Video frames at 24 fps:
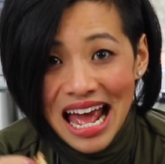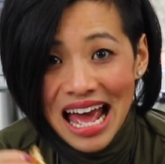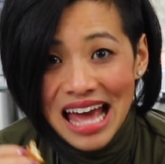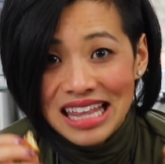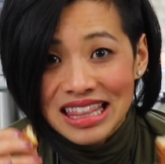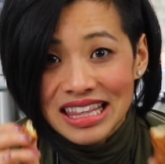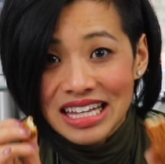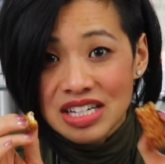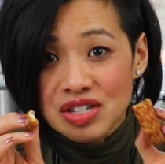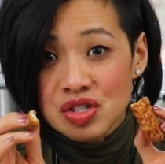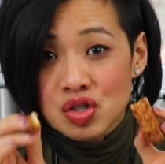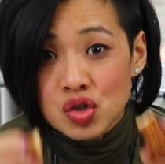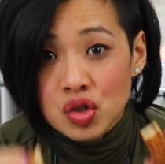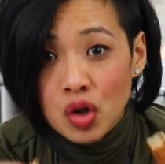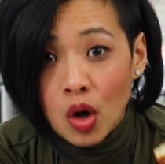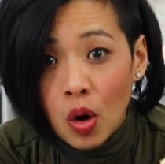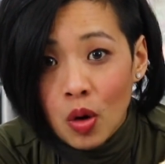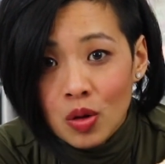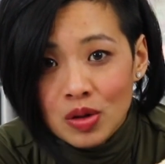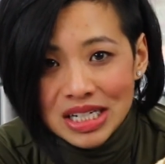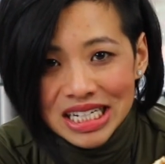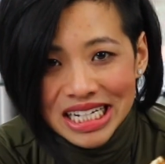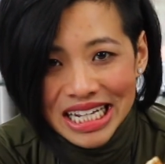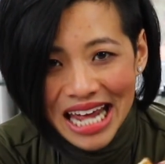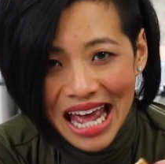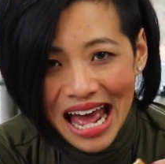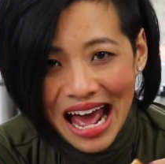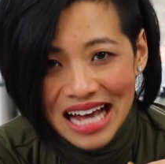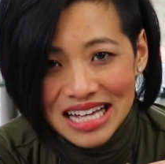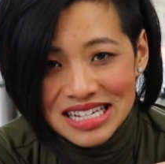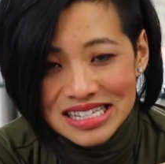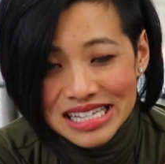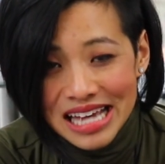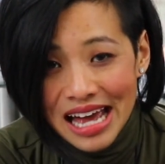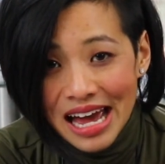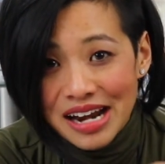And this totally
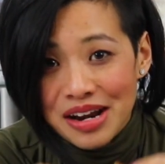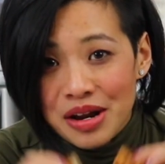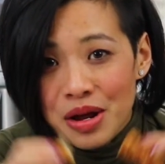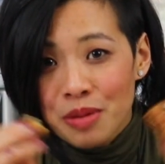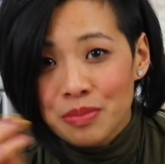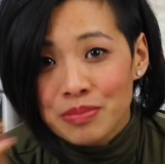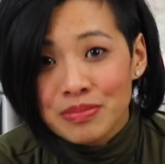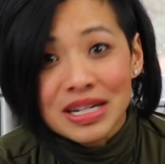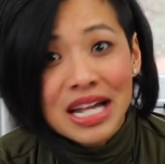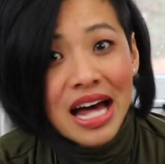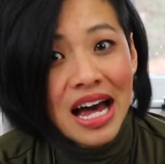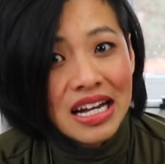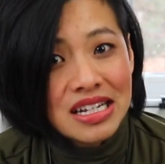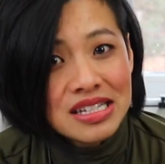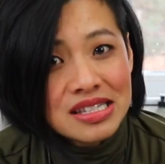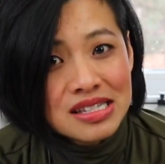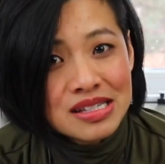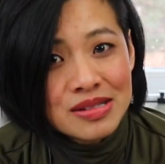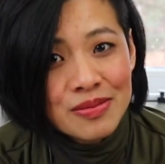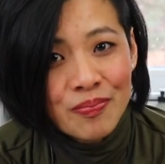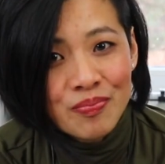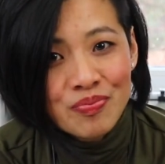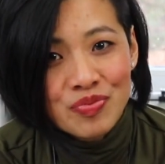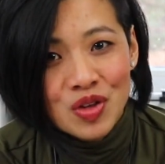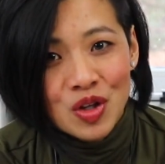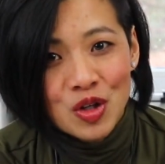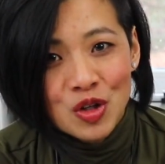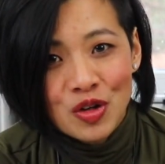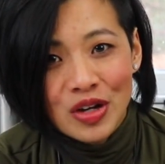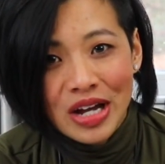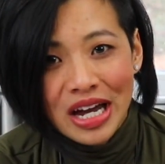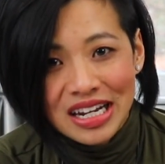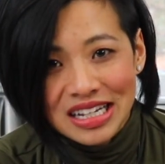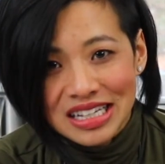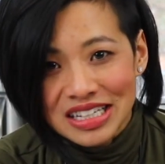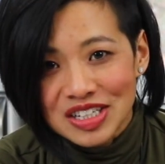has that. Plus, you
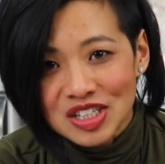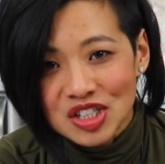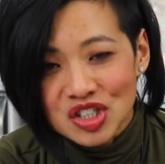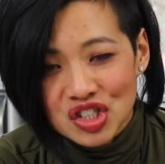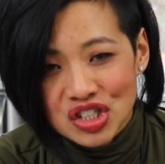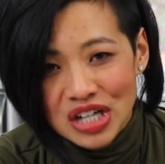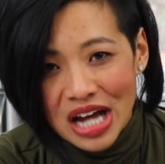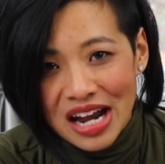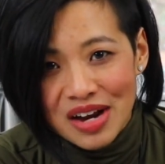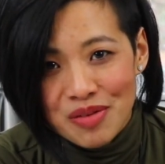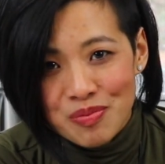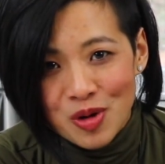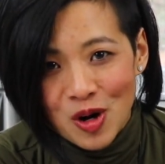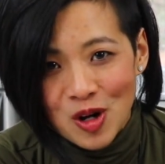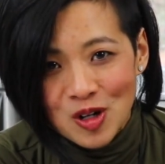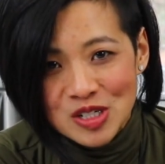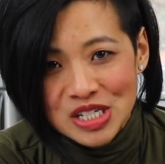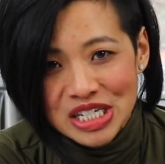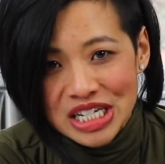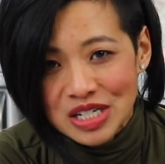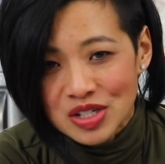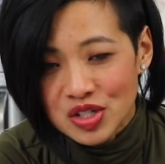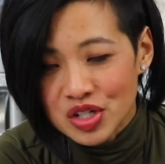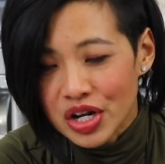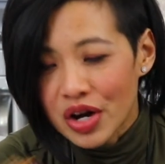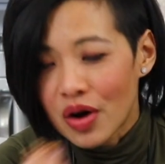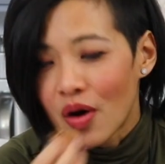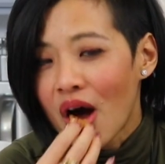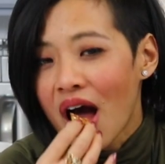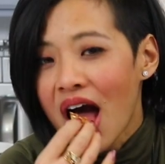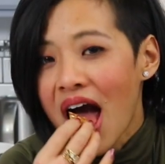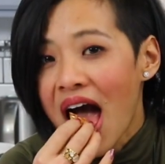get a little shot of protein too.